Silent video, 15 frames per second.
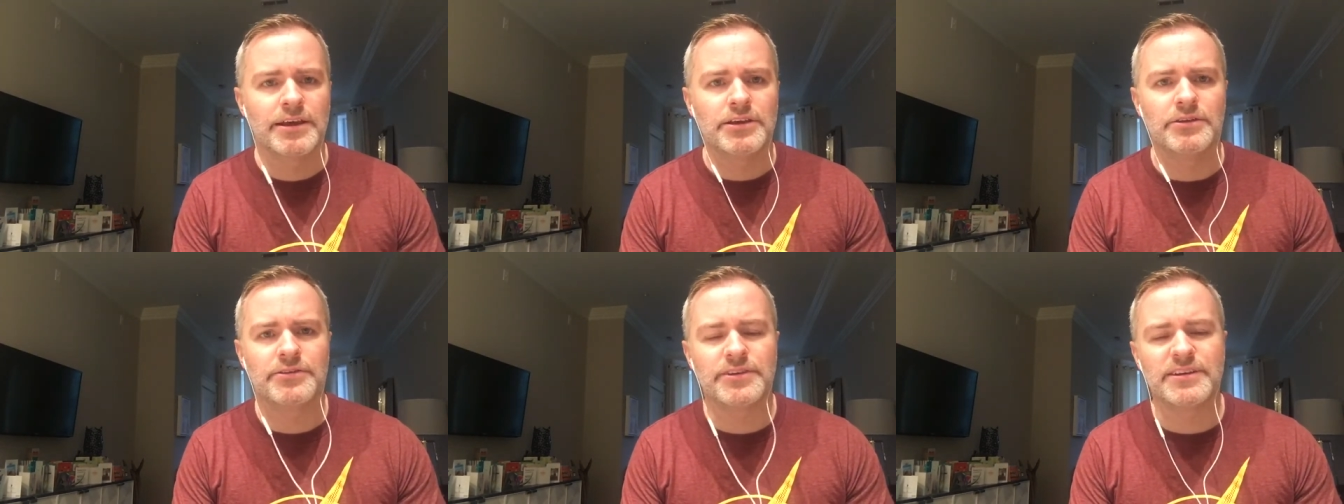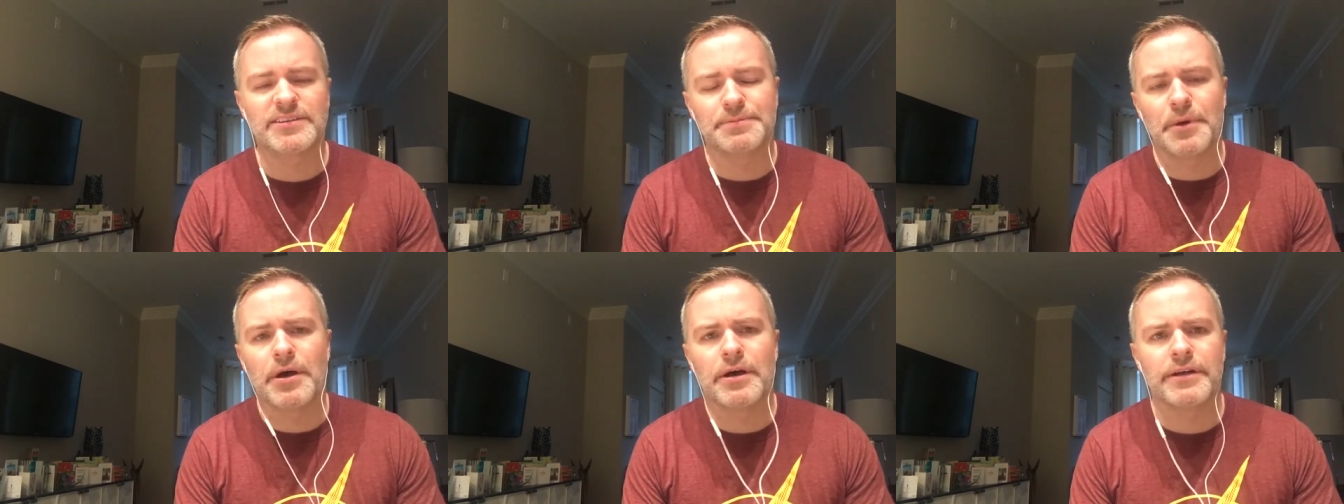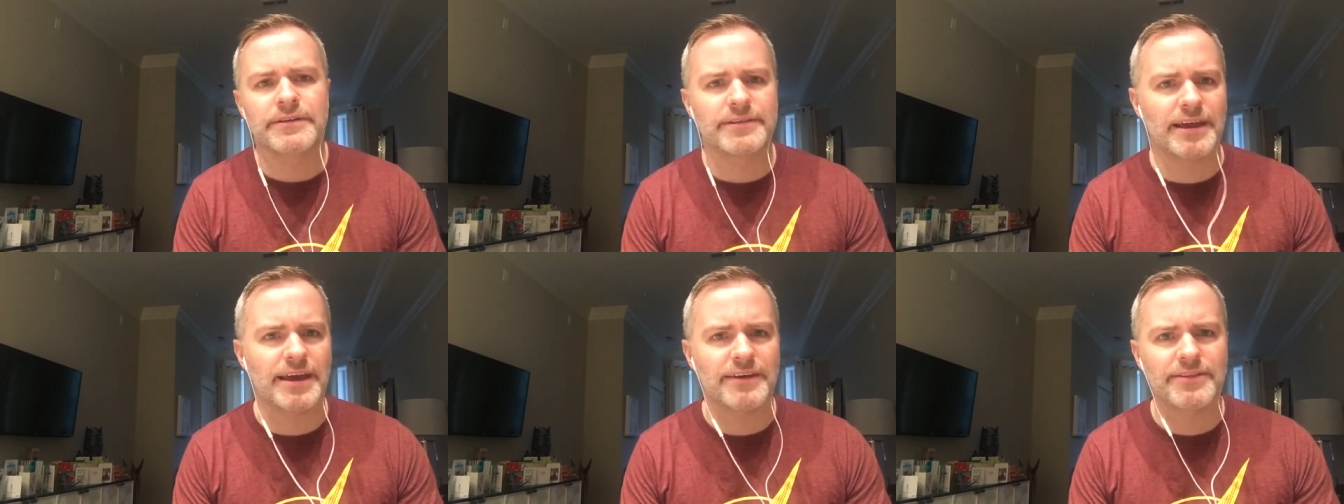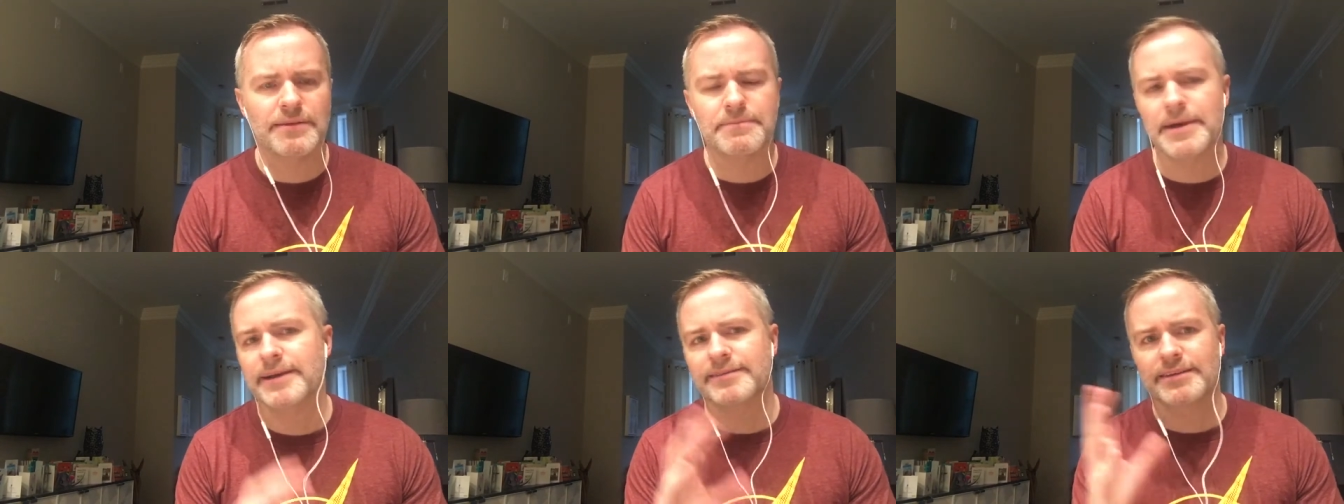you see Spawns, they have the
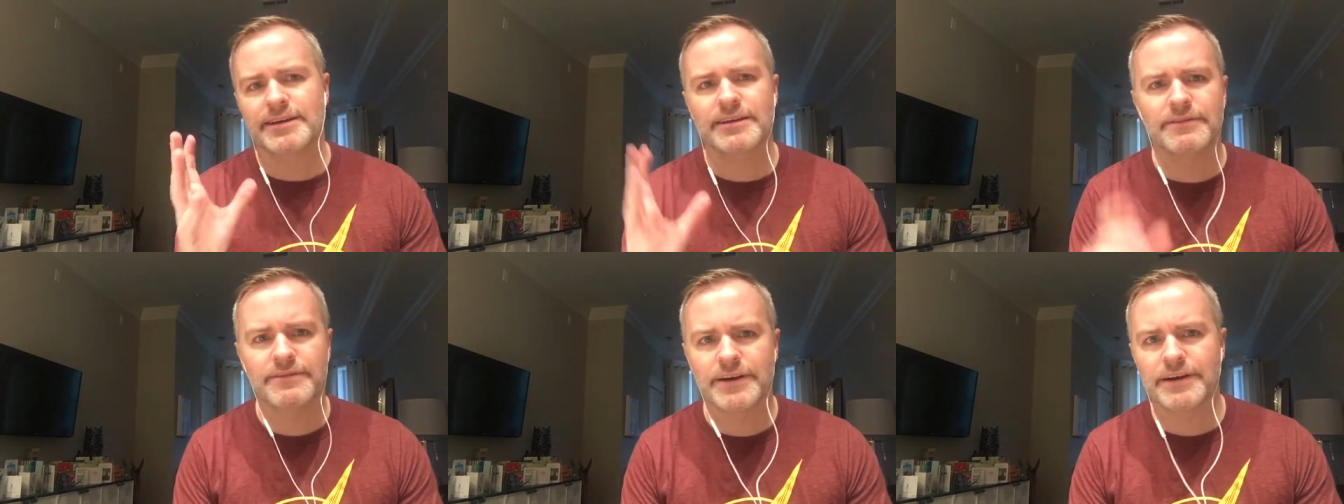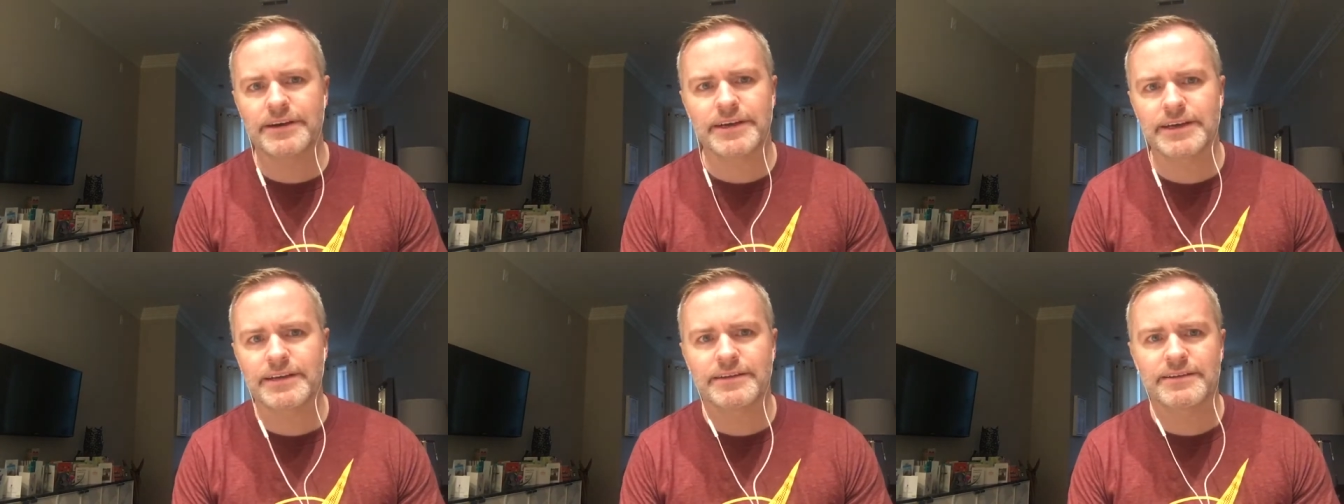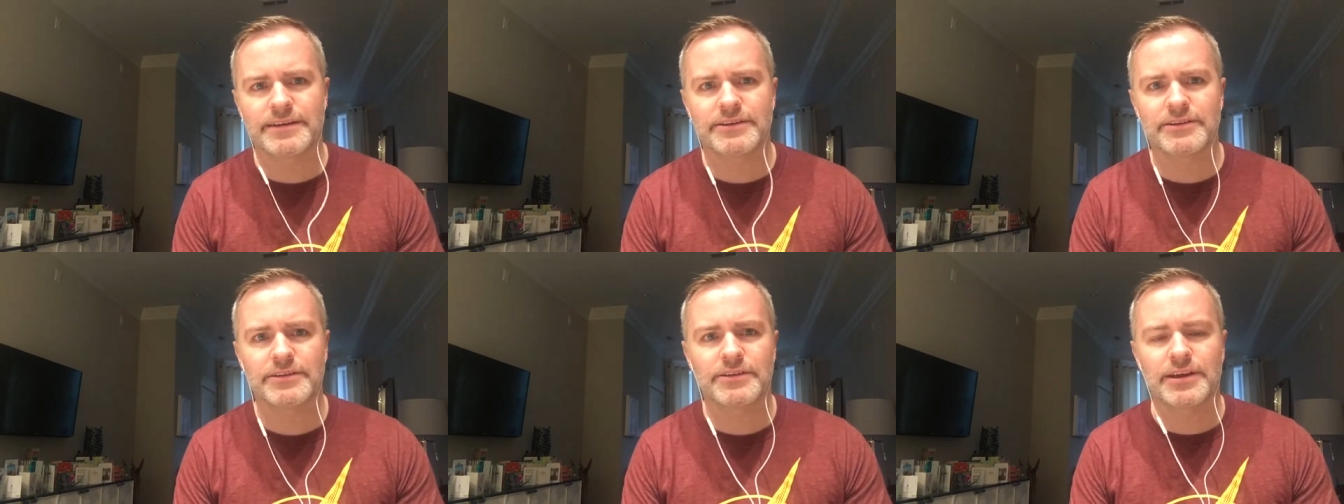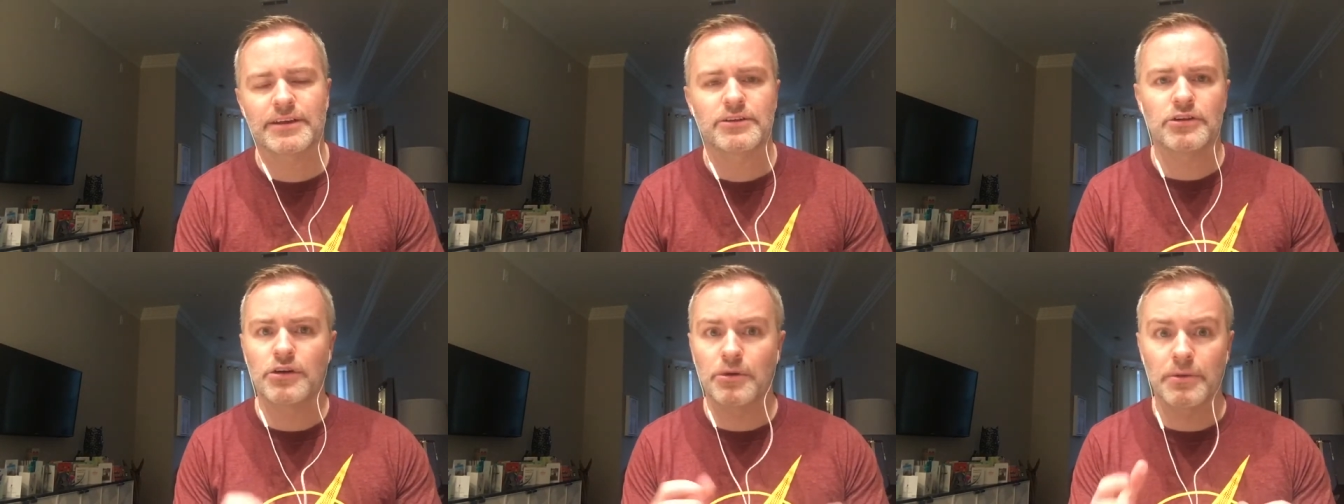Mexican variants, and you're
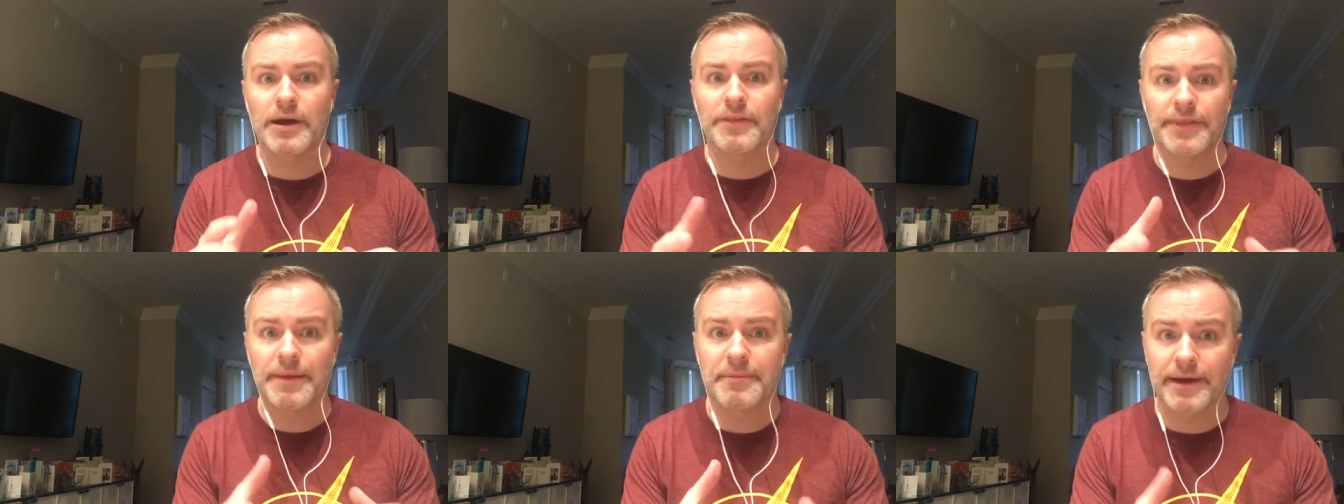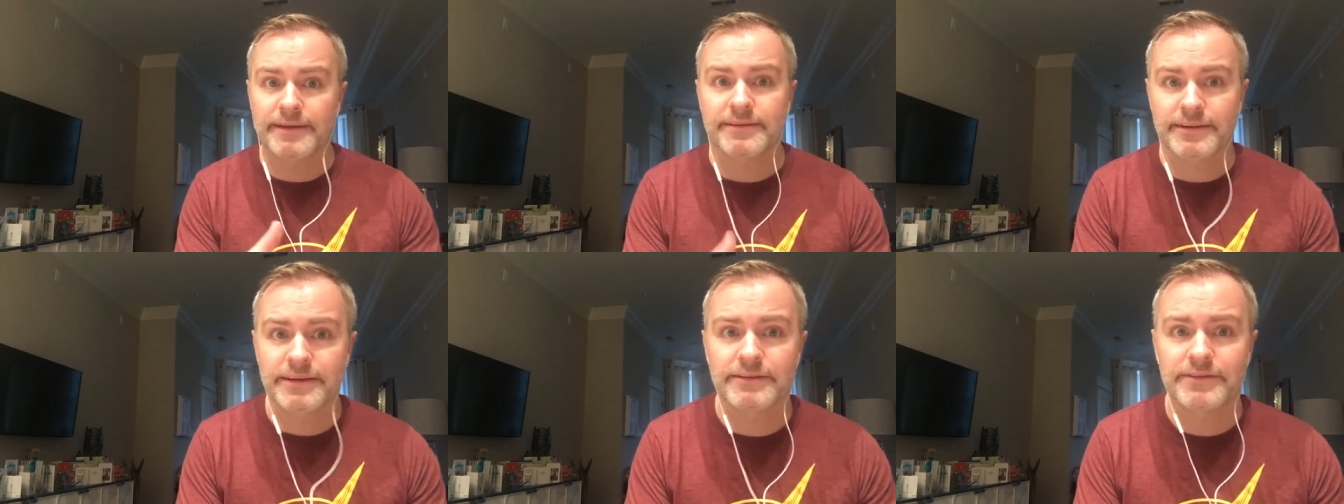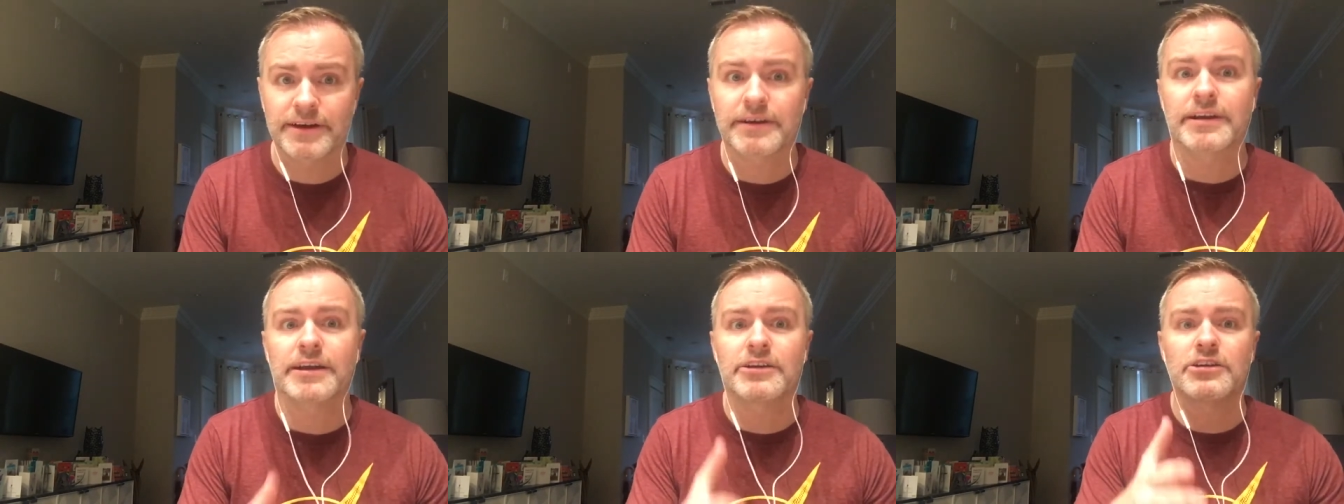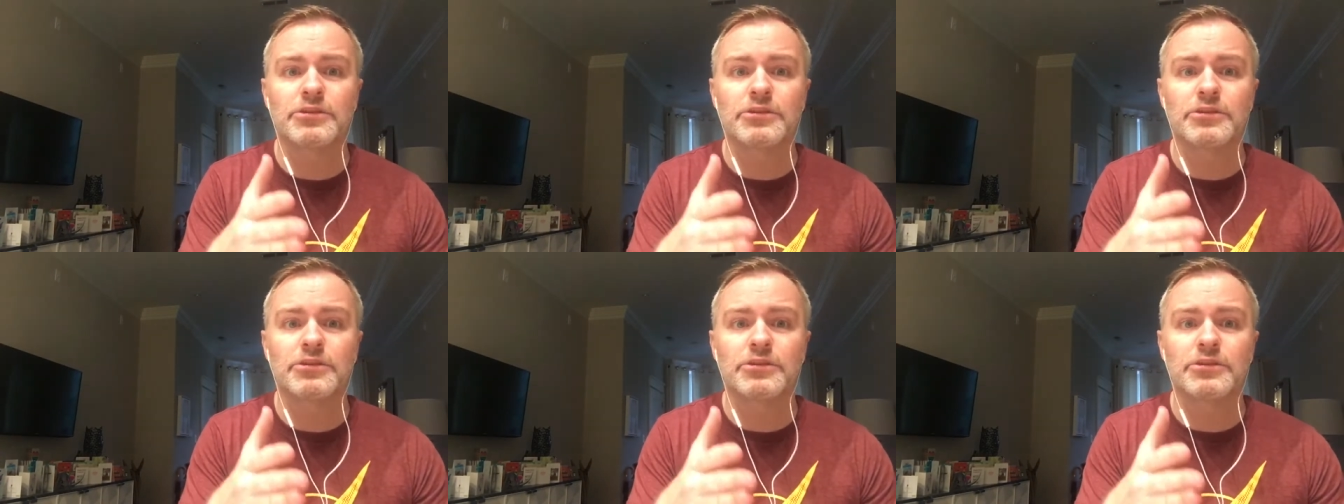like, you don't want the Mexican variant.